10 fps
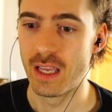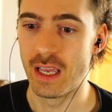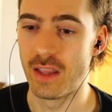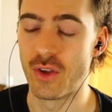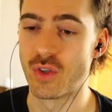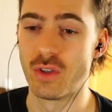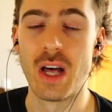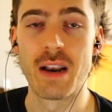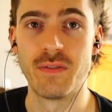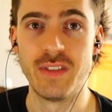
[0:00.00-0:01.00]
There's a
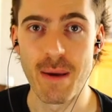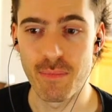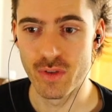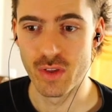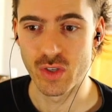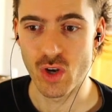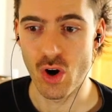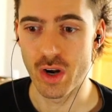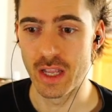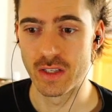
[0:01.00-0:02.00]
lot of depth to this
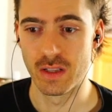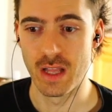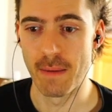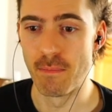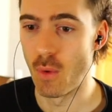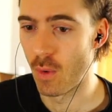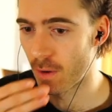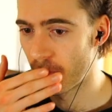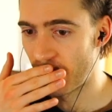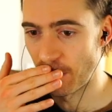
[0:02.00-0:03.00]
card. It's a lot
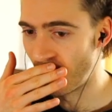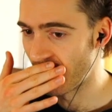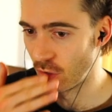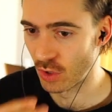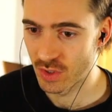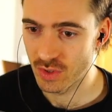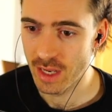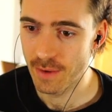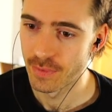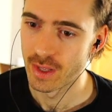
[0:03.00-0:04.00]
more than what it looks like.